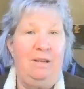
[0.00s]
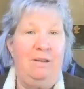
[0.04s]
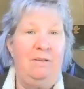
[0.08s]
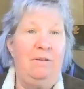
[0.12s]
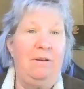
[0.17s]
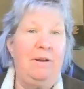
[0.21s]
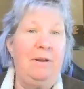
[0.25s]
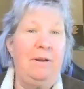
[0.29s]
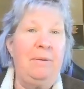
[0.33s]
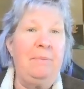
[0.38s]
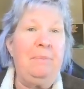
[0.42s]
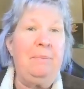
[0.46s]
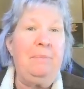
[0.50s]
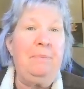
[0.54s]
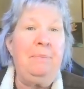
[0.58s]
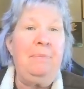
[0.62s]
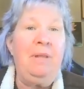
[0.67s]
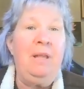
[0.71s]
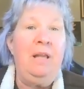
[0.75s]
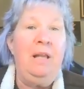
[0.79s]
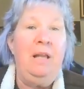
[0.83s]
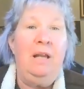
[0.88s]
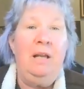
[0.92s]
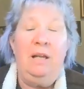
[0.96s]
Okay.
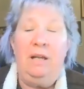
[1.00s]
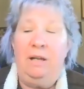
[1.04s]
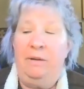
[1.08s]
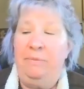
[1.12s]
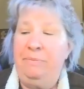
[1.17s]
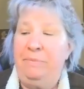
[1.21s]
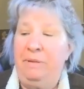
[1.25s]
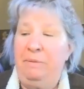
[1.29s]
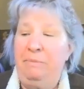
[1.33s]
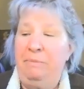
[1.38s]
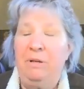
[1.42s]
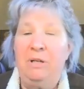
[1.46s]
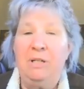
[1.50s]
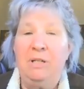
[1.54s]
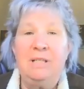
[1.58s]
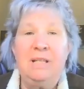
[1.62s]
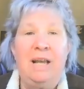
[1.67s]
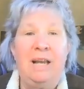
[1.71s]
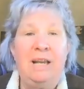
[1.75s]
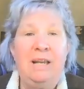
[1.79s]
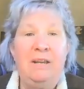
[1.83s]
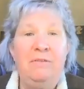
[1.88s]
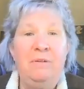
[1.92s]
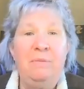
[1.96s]
Because
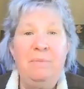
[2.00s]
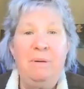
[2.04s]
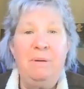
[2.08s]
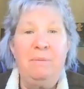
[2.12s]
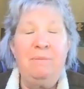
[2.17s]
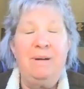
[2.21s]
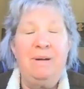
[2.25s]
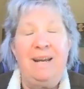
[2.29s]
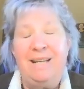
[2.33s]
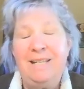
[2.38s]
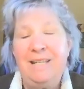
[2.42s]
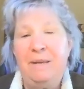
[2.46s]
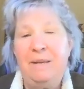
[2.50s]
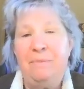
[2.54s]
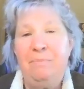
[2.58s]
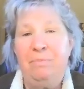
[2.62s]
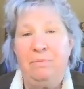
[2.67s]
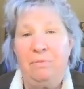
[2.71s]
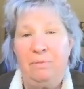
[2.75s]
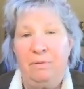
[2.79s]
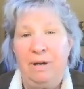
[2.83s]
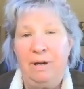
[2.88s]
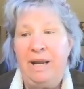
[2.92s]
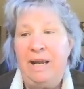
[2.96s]
I can remember as a
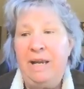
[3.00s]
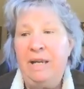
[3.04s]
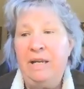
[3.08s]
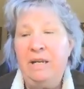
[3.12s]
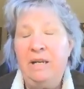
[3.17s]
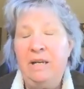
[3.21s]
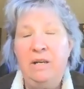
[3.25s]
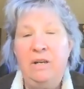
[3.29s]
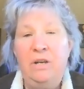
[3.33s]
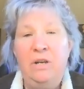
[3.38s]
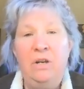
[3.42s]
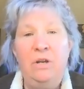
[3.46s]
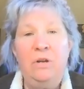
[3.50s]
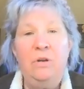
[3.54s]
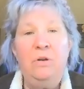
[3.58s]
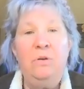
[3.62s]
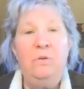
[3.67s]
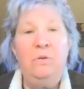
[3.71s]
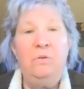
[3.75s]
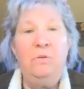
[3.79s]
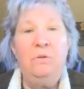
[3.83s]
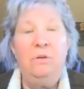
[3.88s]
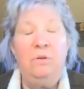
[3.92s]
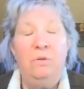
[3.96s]
brand
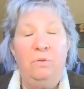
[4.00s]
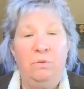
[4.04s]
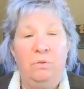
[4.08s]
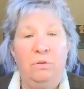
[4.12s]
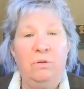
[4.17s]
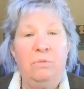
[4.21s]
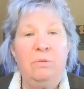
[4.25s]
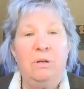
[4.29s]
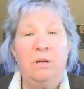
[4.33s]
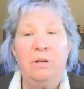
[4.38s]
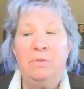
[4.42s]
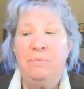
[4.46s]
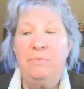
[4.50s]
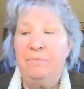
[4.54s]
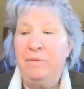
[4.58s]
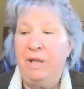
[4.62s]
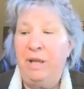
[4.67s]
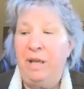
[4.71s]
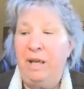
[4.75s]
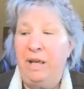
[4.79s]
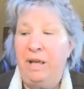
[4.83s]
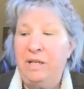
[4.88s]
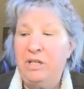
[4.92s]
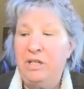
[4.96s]
new groomer,
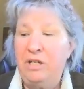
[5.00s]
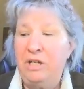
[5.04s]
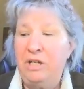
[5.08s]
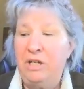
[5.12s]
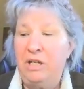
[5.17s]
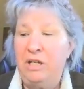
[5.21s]
and